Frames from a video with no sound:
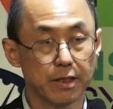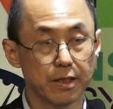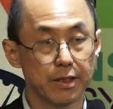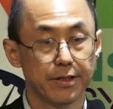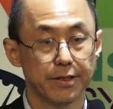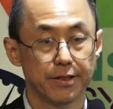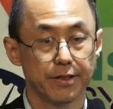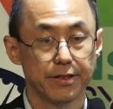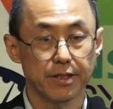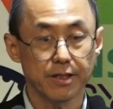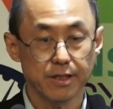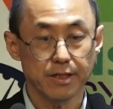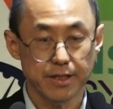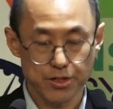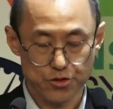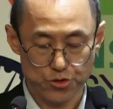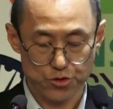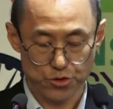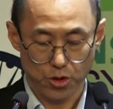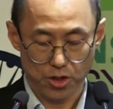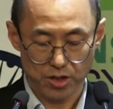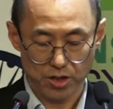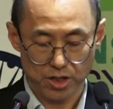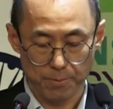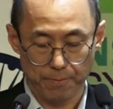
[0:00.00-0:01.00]
Here, let's
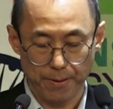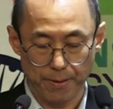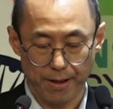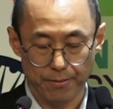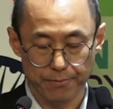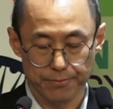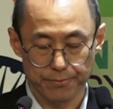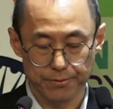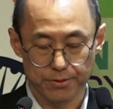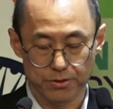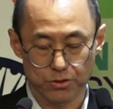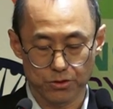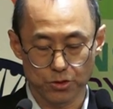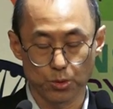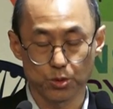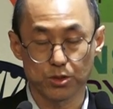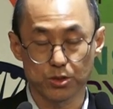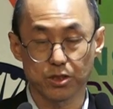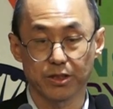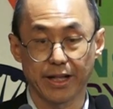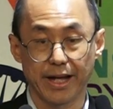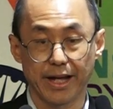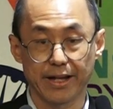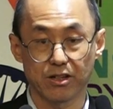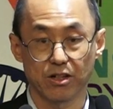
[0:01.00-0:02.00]
talk about total
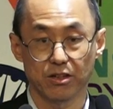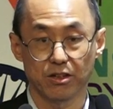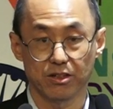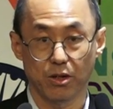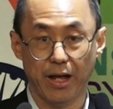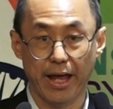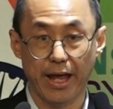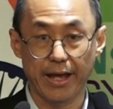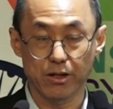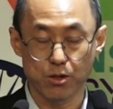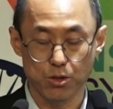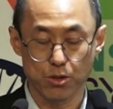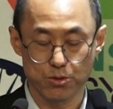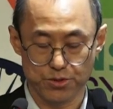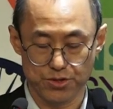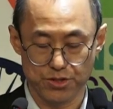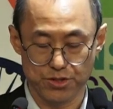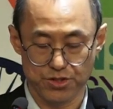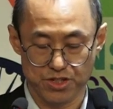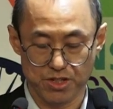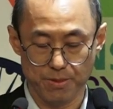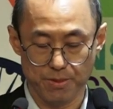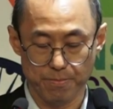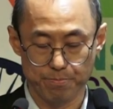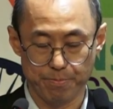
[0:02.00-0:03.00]

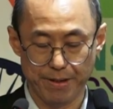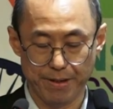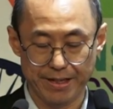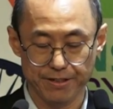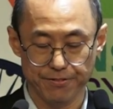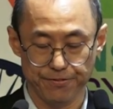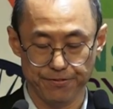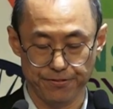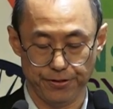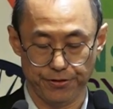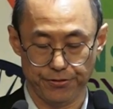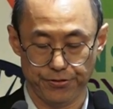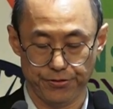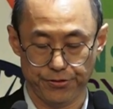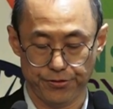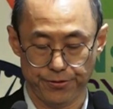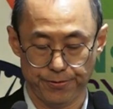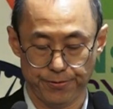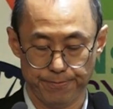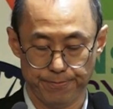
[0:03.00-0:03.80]
ecosystem benefits.